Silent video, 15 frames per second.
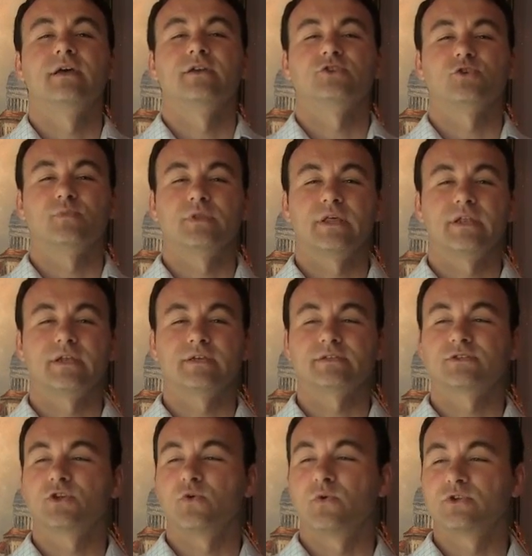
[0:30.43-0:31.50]
She'll be letting
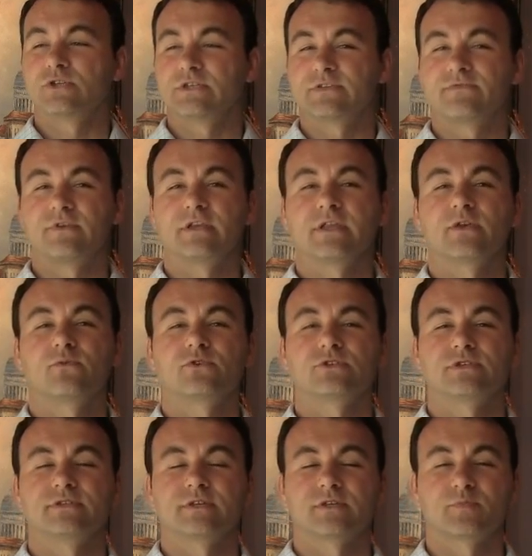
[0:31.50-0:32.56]
us know what she's feeling, what
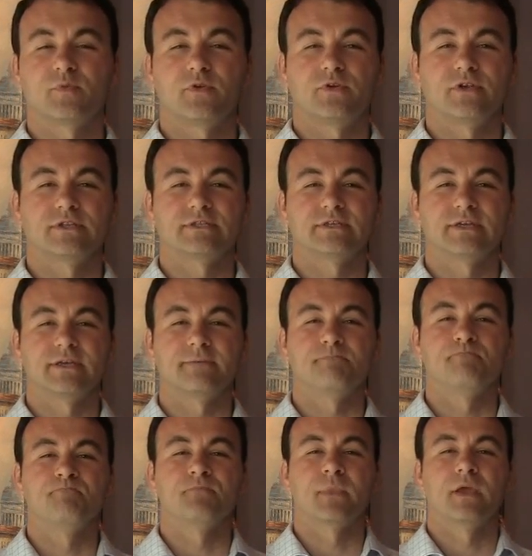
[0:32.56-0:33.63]
she's
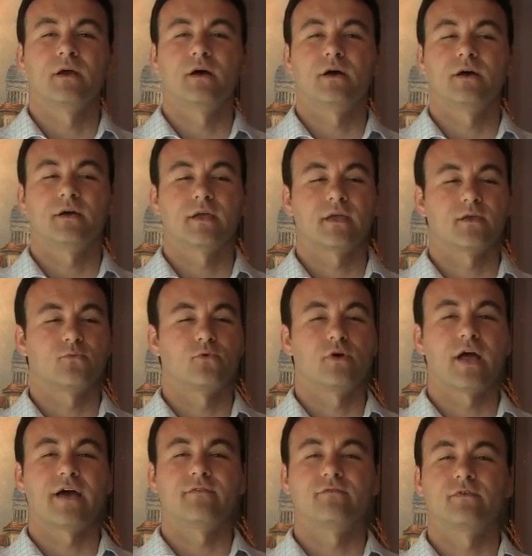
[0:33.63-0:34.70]
experiencing, and
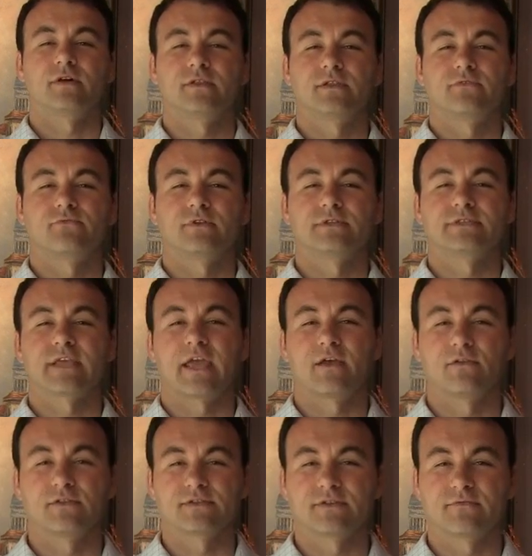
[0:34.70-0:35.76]
we'll have different
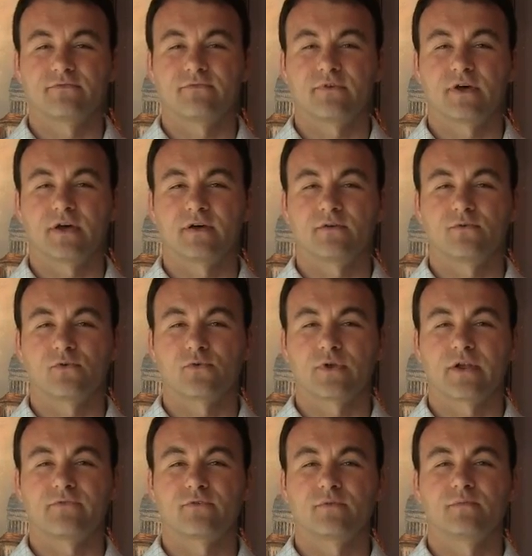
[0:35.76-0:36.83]
scales of, we'll
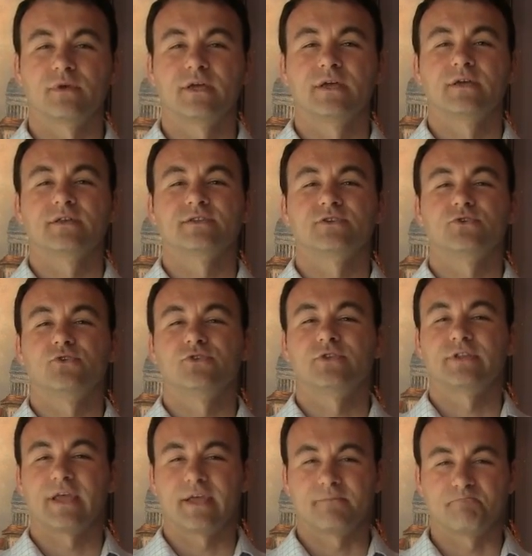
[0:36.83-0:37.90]
grade from 0
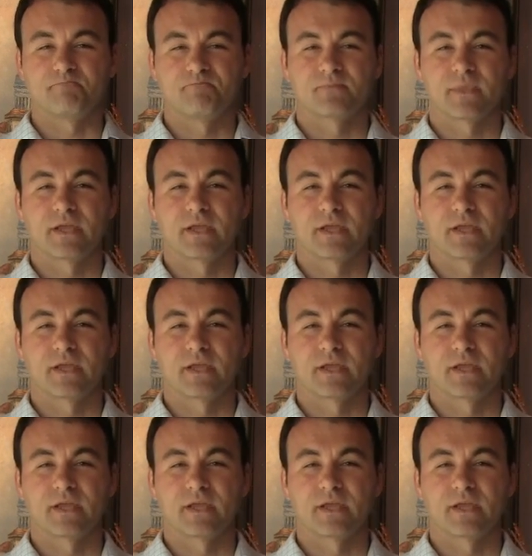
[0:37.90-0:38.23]
to 10.